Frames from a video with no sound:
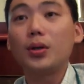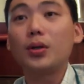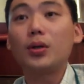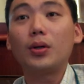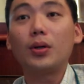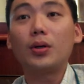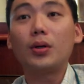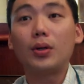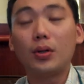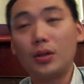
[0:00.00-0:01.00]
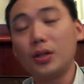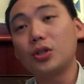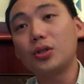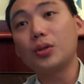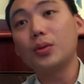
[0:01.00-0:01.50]
or
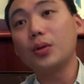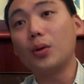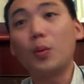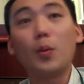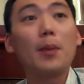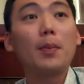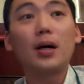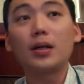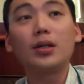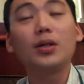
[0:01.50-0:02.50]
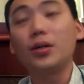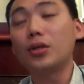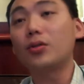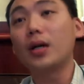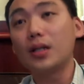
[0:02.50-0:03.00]
digital or web marketing or
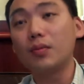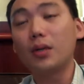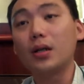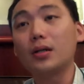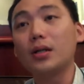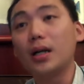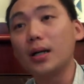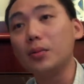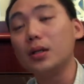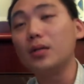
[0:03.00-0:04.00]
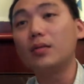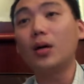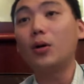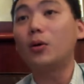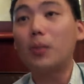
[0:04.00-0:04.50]
interactive marketing. I believe
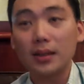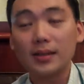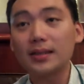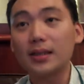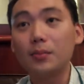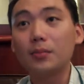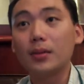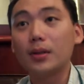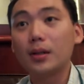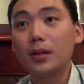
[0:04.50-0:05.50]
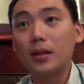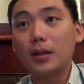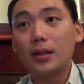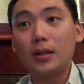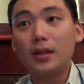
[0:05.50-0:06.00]
they're all but the same.
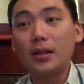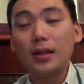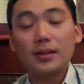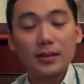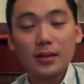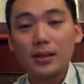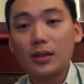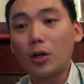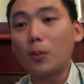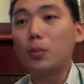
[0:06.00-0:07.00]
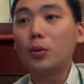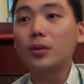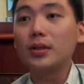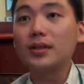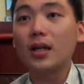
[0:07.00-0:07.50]
Yes, the
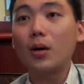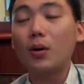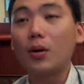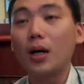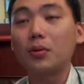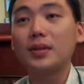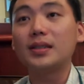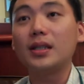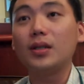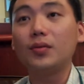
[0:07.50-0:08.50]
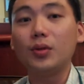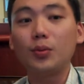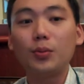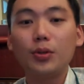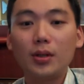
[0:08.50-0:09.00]
components are all, I would say, if
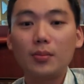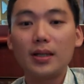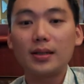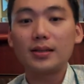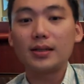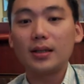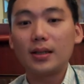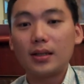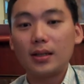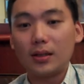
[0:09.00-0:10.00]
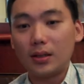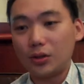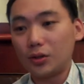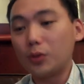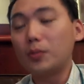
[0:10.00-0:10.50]
you put them as
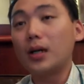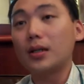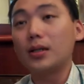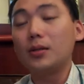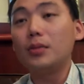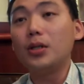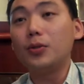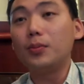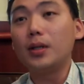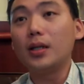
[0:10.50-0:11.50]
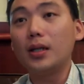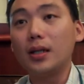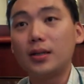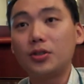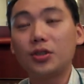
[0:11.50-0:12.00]
digital marketing B2B,
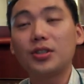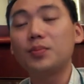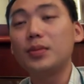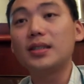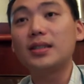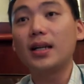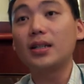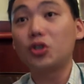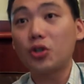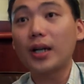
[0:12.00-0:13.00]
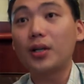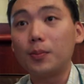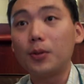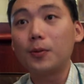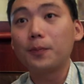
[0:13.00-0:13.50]
it just means that it's
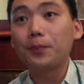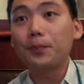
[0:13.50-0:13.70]
trackable.